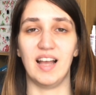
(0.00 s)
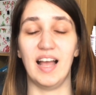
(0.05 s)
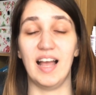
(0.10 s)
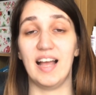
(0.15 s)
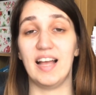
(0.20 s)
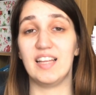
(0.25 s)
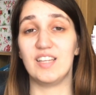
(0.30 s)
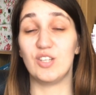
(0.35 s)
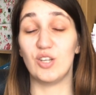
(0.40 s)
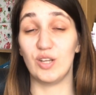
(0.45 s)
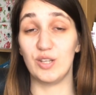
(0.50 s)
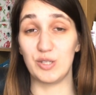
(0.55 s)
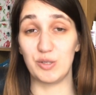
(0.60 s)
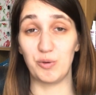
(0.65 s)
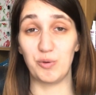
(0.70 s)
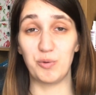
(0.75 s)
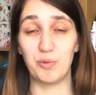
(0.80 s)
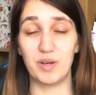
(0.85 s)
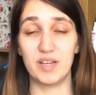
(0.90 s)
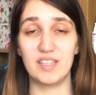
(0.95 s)
And as
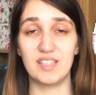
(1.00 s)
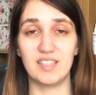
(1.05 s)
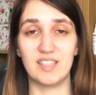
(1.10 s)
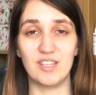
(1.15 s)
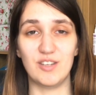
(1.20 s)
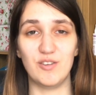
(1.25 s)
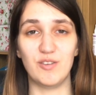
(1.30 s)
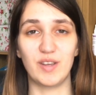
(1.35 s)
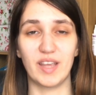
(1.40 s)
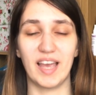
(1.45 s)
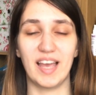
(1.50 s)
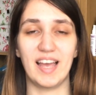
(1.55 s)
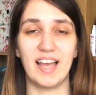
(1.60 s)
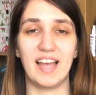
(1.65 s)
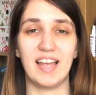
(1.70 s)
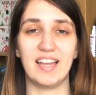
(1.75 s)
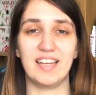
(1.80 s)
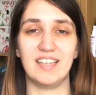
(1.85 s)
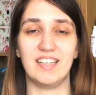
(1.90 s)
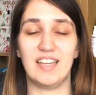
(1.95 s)
always, you
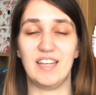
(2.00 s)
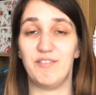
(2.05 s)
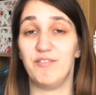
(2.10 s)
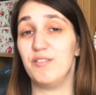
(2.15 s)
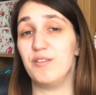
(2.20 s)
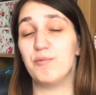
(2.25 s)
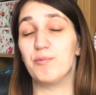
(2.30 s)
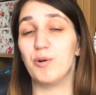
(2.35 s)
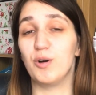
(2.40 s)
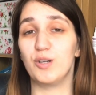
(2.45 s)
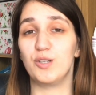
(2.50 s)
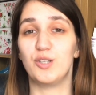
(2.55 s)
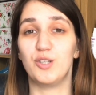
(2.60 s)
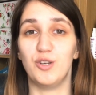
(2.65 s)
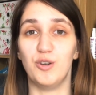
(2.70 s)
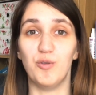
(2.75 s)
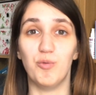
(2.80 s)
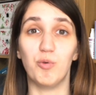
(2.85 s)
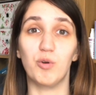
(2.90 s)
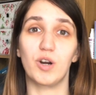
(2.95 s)
can, if you want
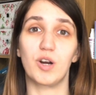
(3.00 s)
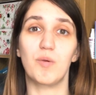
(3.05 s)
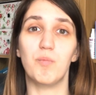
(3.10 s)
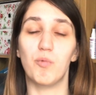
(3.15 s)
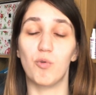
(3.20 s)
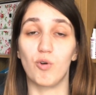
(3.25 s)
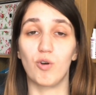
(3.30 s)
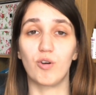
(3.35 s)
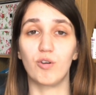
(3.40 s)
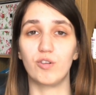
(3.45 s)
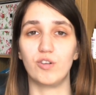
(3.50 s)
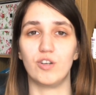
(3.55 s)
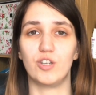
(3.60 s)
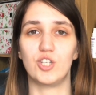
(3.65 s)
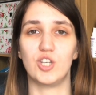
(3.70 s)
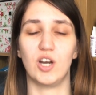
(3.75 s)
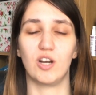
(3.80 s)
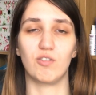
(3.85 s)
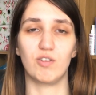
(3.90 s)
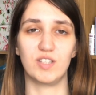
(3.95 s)
to work more on your
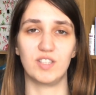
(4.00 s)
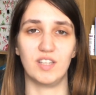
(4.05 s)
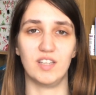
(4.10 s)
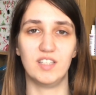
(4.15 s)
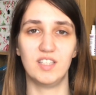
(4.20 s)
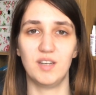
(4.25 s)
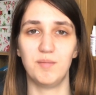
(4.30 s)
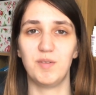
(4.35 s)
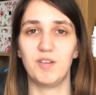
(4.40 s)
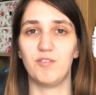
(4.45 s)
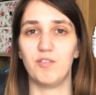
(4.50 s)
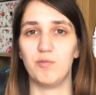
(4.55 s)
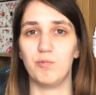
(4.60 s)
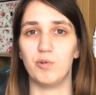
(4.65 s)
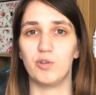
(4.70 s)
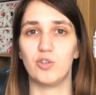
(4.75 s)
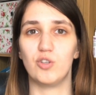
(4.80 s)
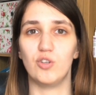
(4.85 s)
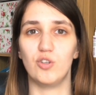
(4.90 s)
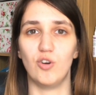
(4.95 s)
chakra system, if you
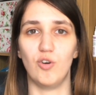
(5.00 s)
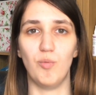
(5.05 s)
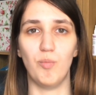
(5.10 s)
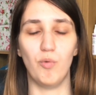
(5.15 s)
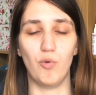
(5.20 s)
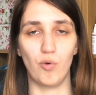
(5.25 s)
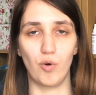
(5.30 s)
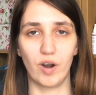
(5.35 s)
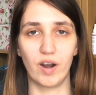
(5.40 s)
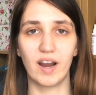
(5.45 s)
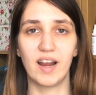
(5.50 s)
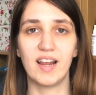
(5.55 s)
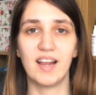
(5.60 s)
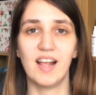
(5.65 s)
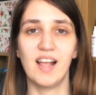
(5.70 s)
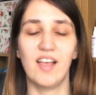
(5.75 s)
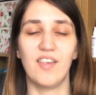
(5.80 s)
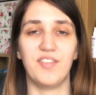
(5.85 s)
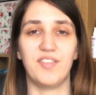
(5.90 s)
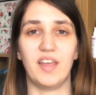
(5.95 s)
want to know more,
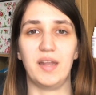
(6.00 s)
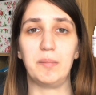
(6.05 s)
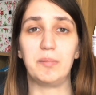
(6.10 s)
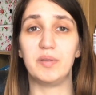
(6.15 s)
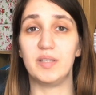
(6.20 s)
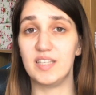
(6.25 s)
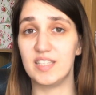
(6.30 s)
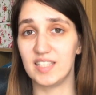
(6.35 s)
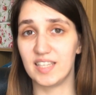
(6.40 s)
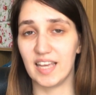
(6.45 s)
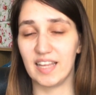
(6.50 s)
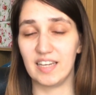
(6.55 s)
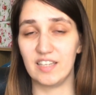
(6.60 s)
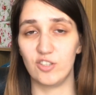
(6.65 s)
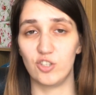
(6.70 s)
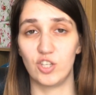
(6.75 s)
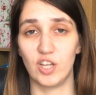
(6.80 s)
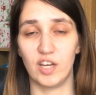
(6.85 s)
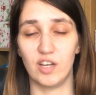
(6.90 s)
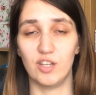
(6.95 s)
then please get
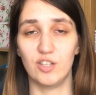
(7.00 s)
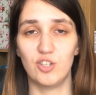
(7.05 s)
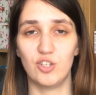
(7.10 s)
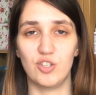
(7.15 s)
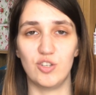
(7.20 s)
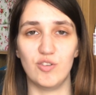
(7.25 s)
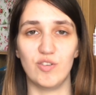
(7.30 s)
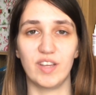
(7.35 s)
in touch.